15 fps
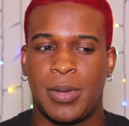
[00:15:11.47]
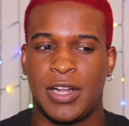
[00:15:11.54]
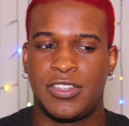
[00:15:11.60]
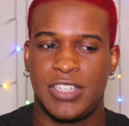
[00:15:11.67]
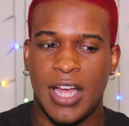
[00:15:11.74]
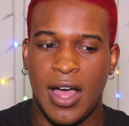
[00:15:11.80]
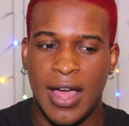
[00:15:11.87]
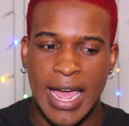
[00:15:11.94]

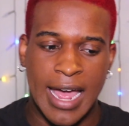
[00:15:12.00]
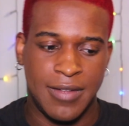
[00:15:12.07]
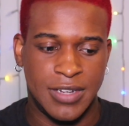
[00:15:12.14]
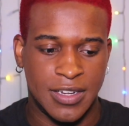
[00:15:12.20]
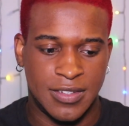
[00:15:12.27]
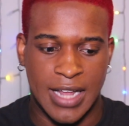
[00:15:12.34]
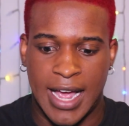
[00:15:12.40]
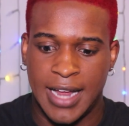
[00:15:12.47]
but y'all have
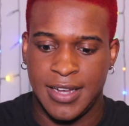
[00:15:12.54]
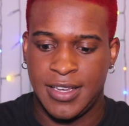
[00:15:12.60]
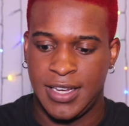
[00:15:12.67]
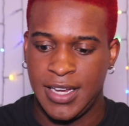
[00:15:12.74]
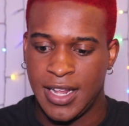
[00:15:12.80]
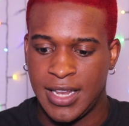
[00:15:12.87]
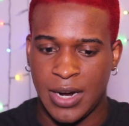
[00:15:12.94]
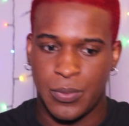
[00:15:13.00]
this
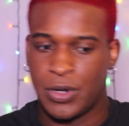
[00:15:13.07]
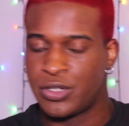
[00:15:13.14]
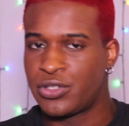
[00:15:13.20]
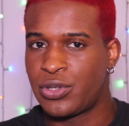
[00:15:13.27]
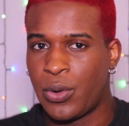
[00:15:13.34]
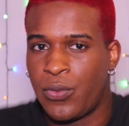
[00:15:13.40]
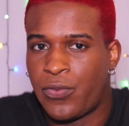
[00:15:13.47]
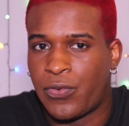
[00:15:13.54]
idea that we're
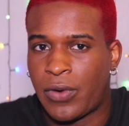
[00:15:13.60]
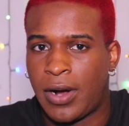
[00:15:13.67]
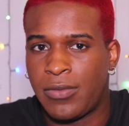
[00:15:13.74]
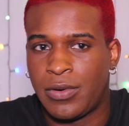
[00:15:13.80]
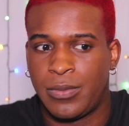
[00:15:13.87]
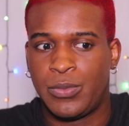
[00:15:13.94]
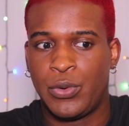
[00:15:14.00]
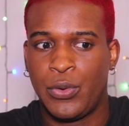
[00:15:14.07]
so
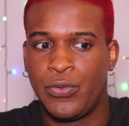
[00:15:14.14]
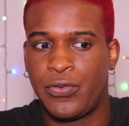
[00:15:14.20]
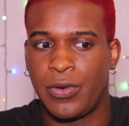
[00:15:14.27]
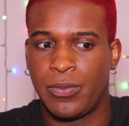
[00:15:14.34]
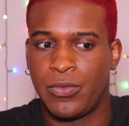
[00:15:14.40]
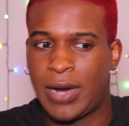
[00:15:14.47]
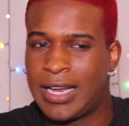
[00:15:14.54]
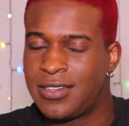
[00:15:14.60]
far removed
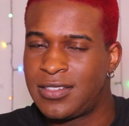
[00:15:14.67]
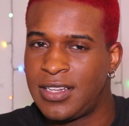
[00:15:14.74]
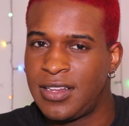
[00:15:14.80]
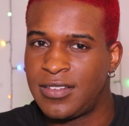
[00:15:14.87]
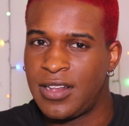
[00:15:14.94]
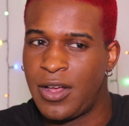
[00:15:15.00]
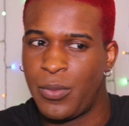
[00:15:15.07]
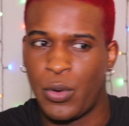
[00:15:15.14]
from
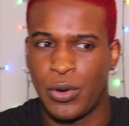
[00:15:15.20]
racism,